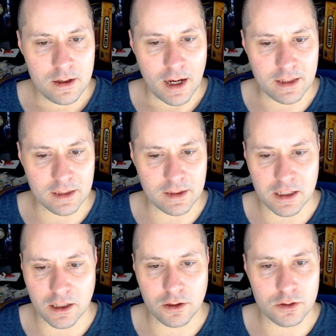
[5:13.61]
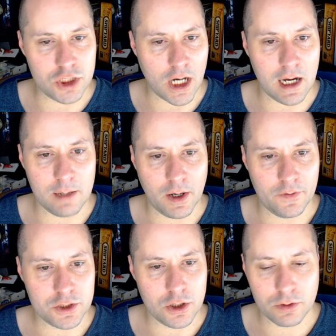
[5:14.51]
I think they did a good job on the
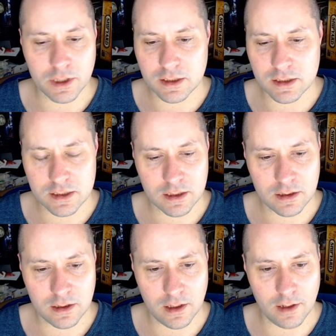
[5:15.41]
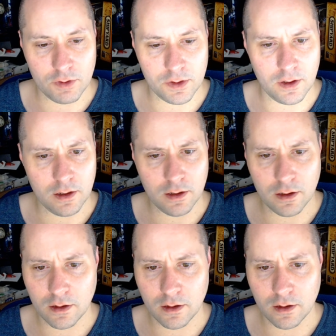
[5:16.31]
tokens and everything.